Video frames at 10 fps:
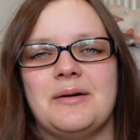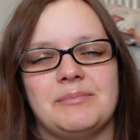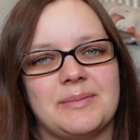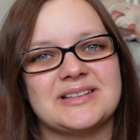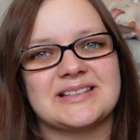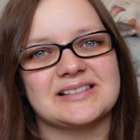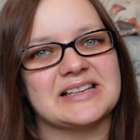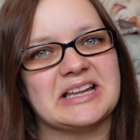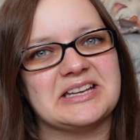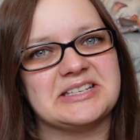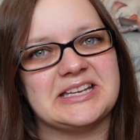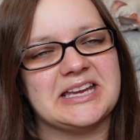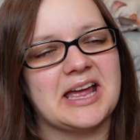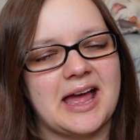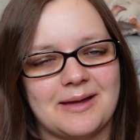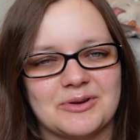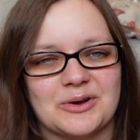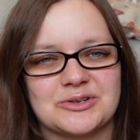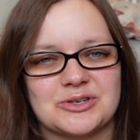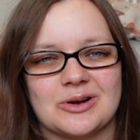Maybe it's because I like to eat, I'm
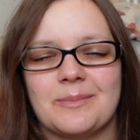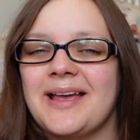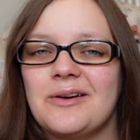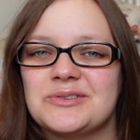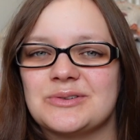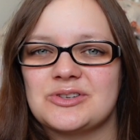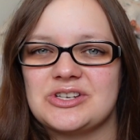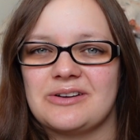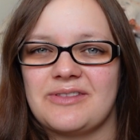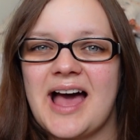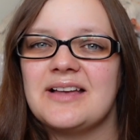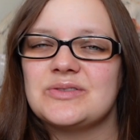not sure, but I also share that.